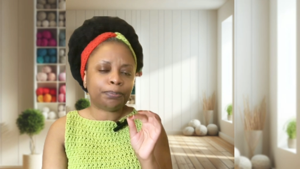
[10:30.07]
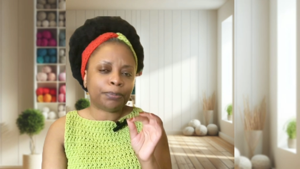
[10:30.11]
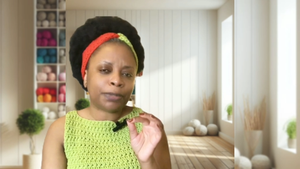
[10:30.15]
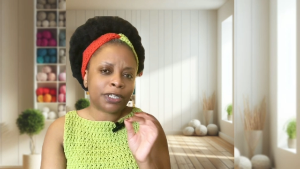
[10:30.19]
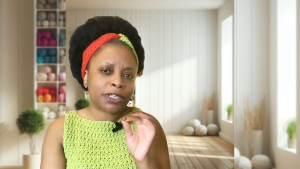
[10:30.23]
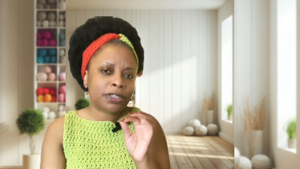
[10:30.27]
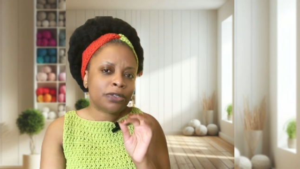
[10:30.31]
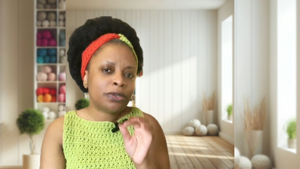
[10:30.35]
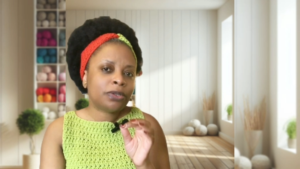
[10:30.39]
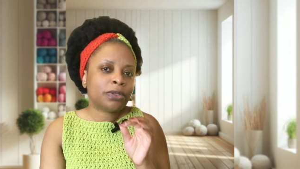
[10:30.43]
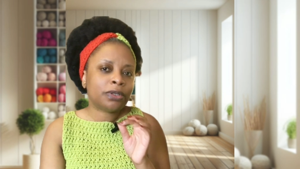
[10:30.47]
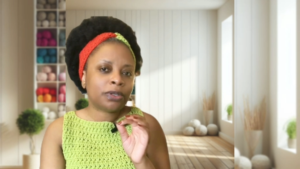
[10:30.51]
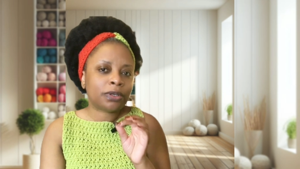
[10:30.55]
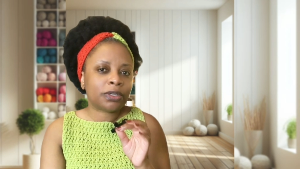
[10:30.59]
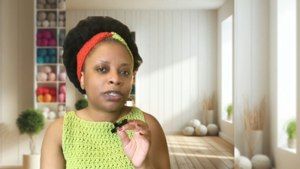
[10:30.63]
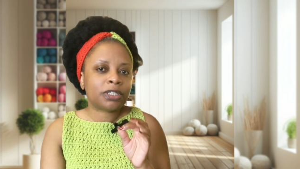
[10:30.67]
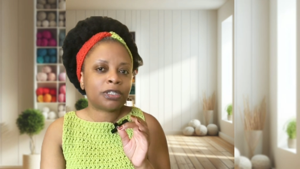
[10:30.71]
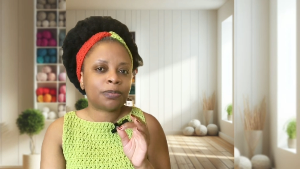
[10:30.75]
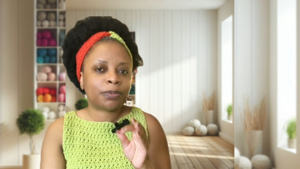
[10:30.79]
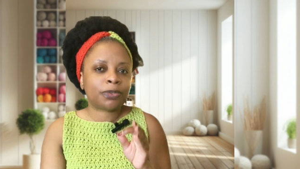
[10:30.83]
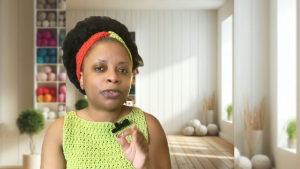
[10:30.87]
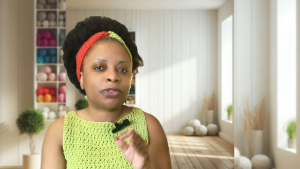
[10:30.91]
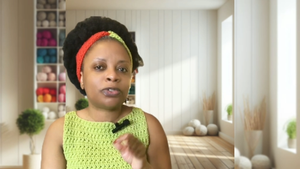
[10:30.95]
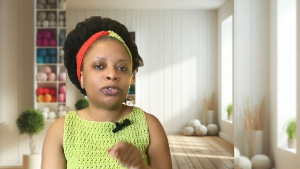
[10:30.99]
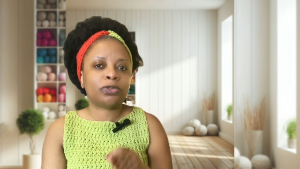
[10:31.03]
based on the
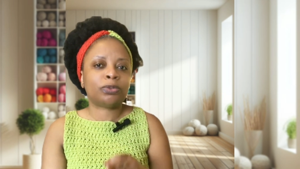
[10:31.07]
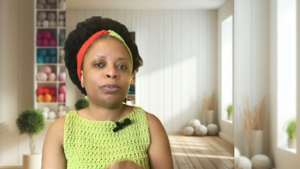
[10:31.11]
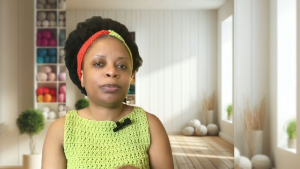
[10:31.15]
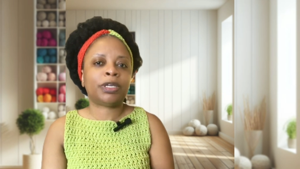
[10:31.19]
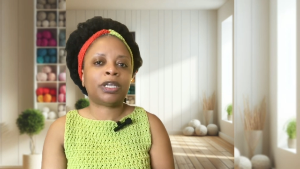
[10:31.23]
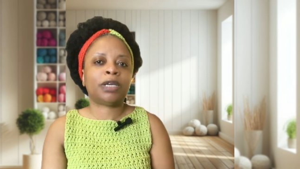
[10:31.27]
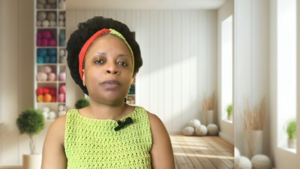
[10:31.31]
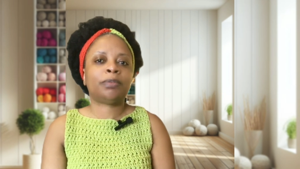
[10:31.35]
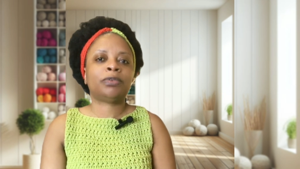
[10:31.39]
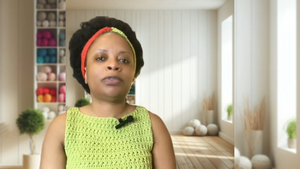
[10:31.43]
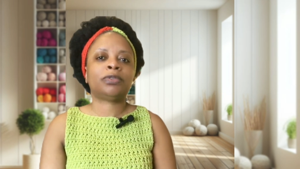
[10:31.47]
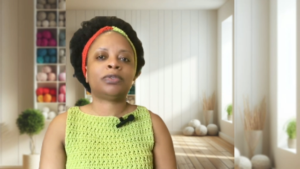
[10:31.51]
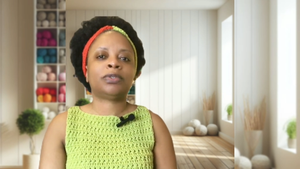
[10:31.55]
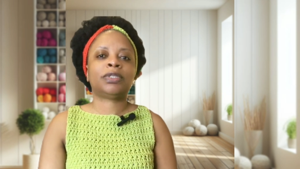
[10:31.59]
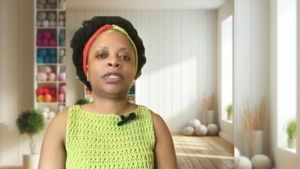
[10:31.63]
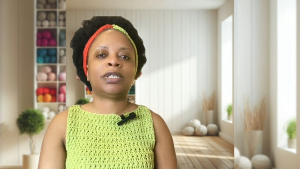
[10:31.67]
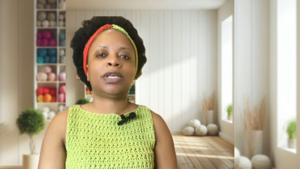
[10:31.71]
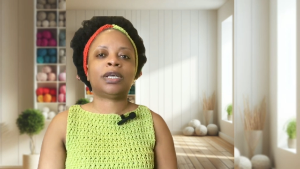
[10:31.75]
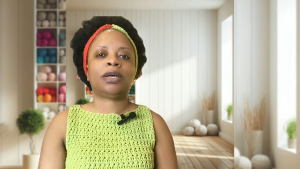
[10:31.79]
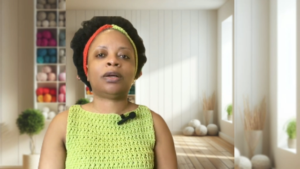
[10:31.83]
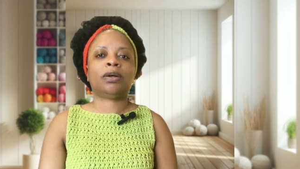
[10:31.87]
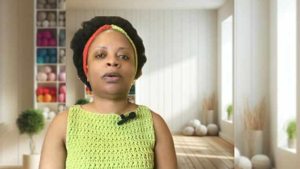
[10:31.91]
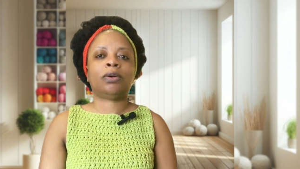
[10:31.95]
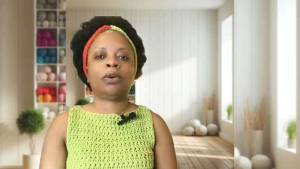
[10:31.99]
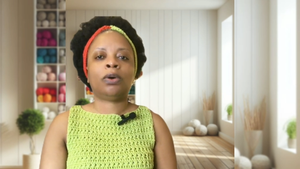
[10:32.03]
response, you'll be able to
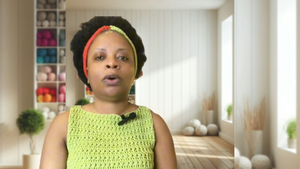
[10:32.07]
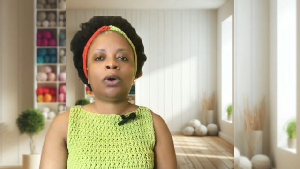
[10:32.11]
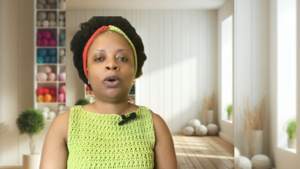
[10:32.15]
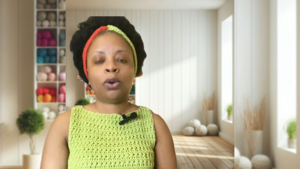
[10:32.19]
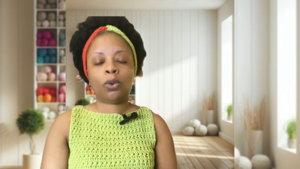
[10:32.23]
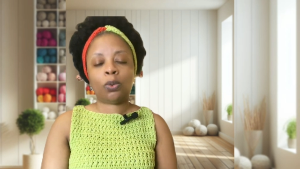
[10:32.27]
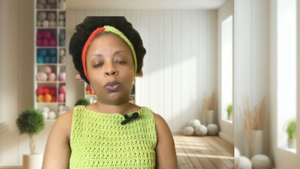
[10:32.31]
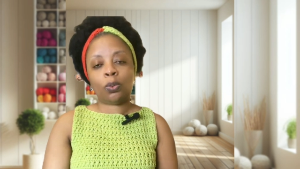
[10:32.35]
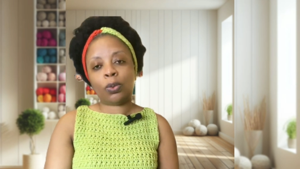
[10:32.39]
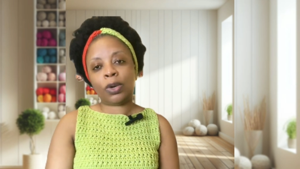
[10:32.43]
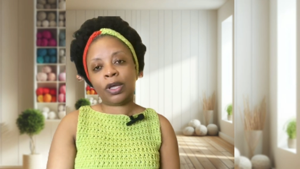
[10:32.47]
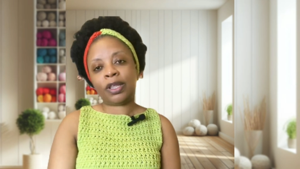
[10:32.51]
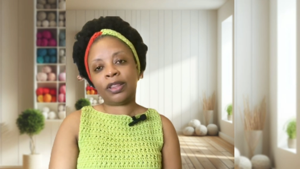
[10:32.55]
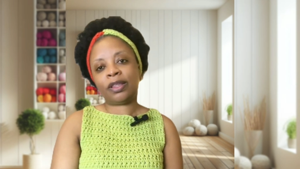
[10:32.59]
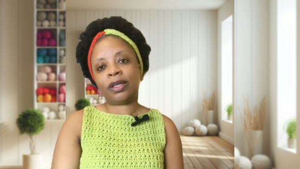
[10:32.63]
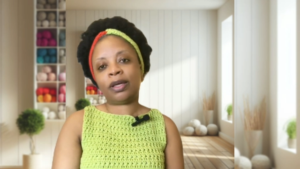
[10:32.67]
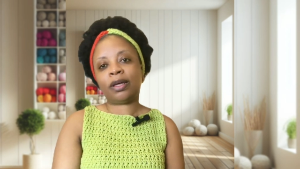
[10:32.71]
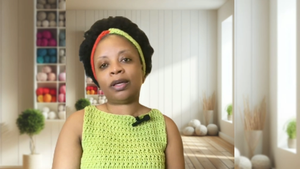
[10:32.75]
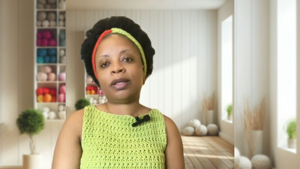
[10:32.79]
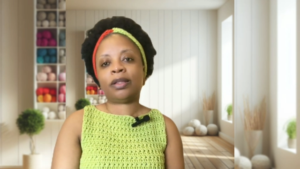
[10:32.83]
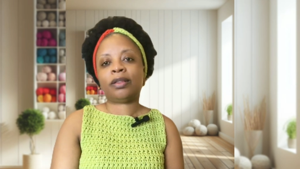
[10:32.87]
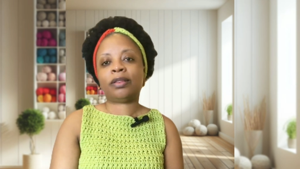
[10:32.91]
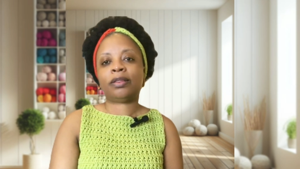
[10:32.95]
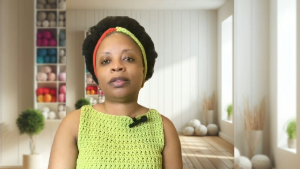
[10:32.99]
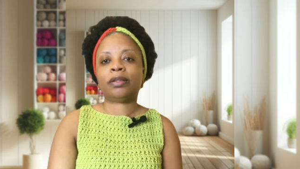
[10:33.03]
tell
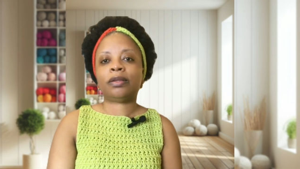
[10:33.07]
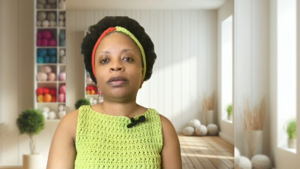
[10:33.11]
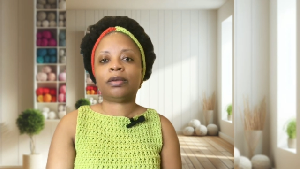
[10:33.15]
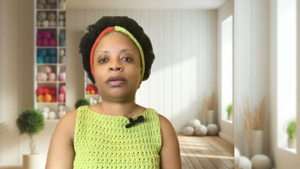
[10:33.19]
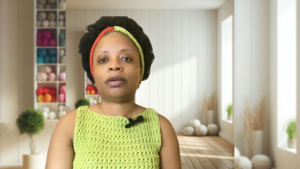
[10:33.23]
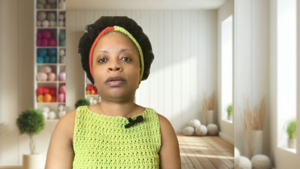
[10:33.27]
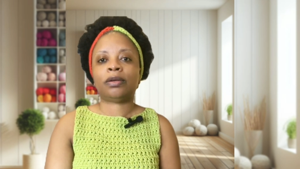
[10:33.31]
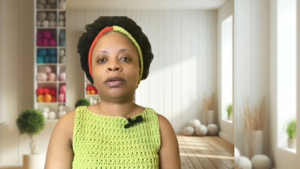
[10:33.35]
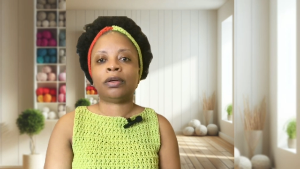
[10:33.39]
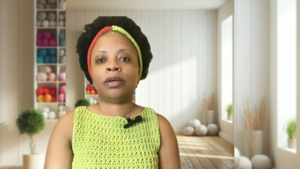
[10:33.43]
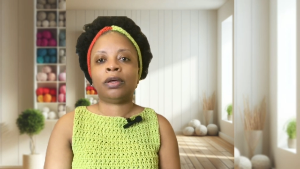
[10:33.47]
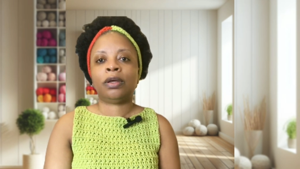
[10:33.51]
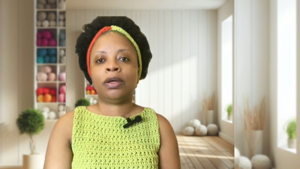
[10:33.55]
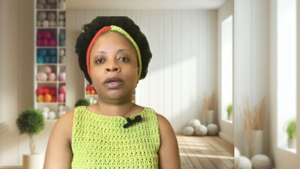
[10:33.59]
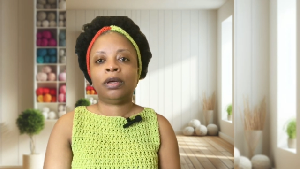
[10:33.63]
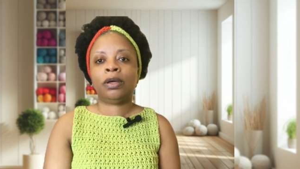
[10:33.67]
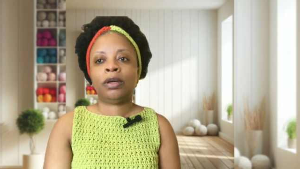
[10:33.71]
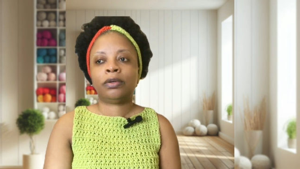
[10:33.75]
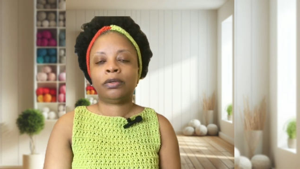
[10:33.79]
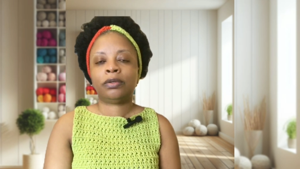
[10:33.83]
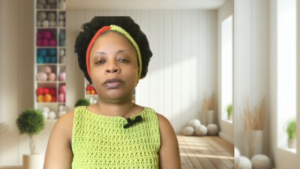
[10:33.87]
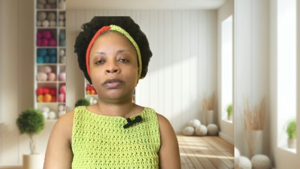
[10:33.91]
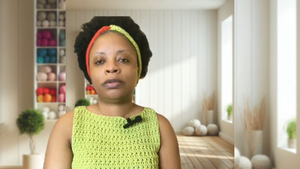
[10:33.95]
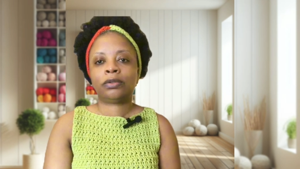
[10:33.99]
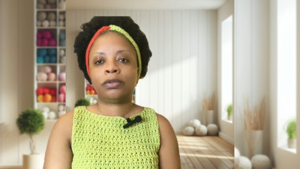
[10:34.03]
whether the
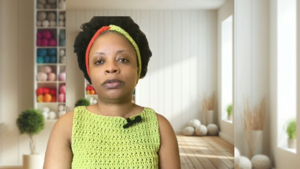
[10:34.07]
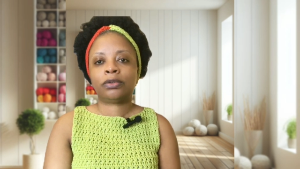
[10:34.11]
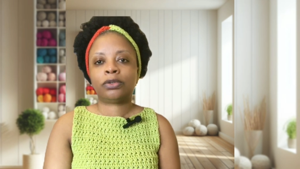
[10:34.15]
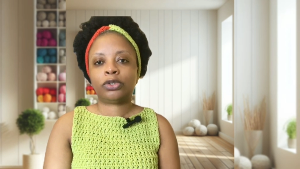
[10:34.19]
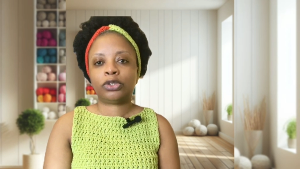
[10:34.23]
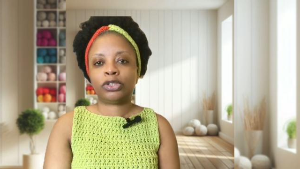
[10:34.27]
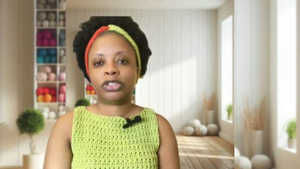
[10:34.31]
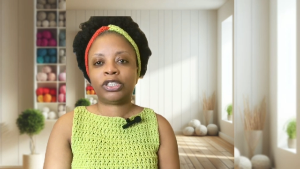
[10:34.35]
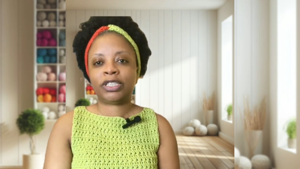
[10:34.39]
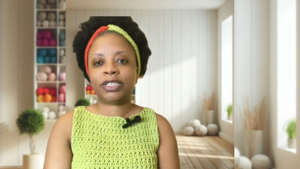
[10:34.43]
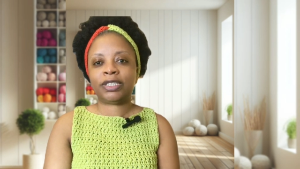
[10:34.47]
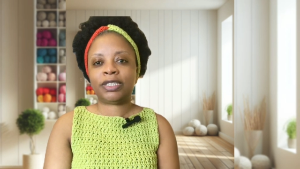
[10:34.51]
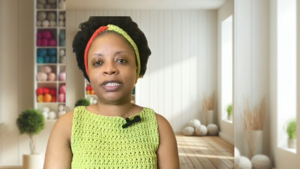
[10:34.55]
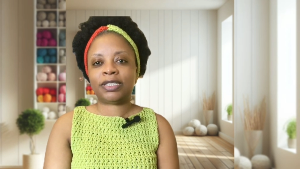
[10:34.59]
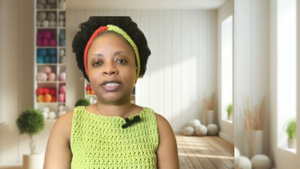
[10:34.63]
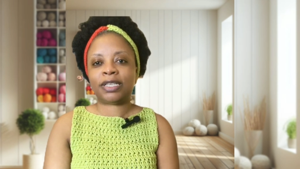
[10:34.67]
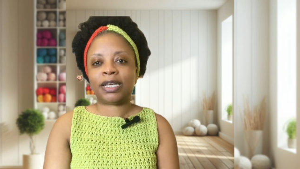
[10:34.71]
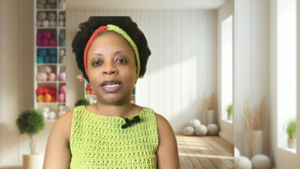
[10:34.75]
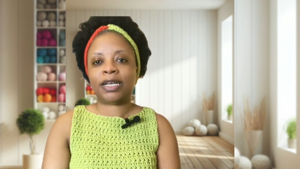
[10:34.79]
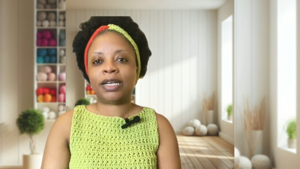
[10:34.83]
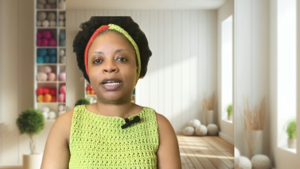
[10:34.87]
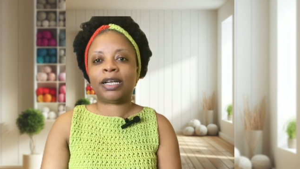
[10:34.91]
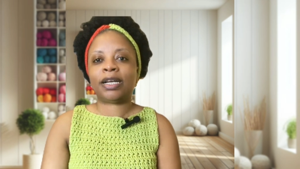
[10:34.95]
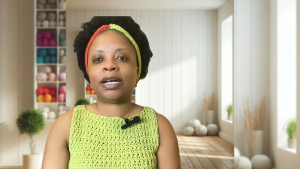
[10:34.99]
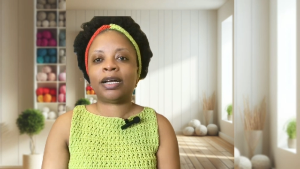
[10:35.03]
crochet
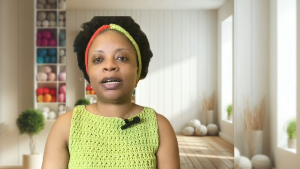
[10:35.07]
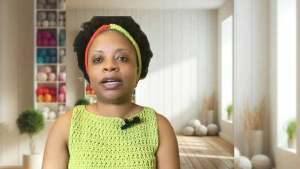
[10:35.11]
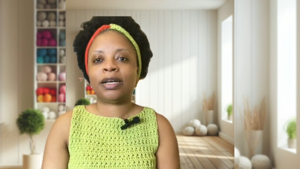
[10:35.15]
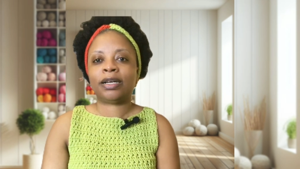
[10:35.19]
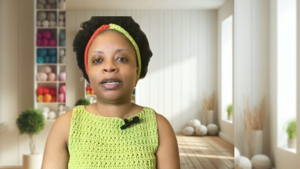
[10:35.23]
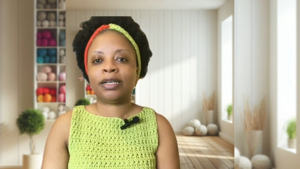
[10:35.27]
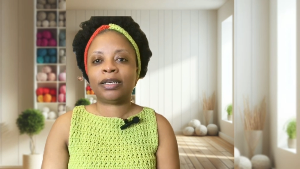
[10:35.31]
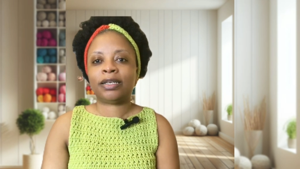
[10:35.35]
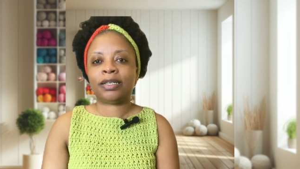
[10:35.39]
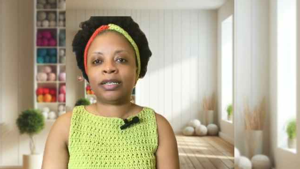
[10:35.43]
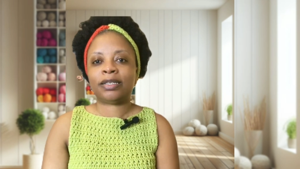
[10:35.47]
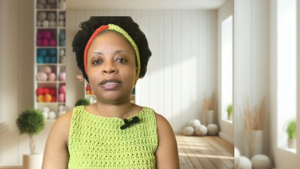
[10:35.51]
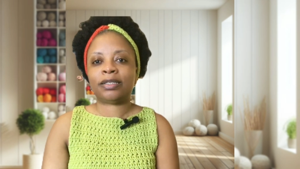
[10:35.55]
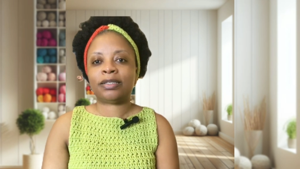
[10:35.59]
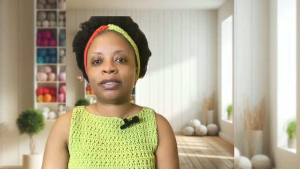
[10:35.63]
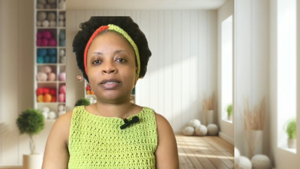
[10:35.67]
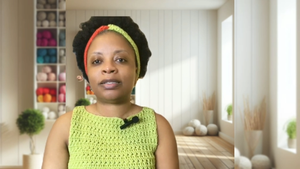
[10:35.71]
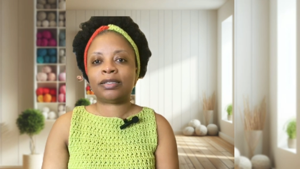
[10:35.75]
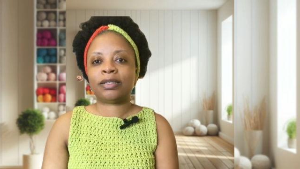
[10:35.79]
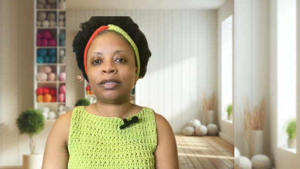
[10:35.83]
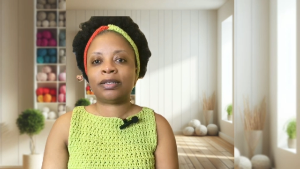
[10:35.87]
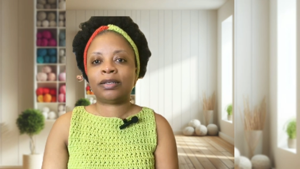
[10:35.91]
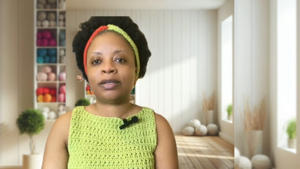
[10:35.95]
designer is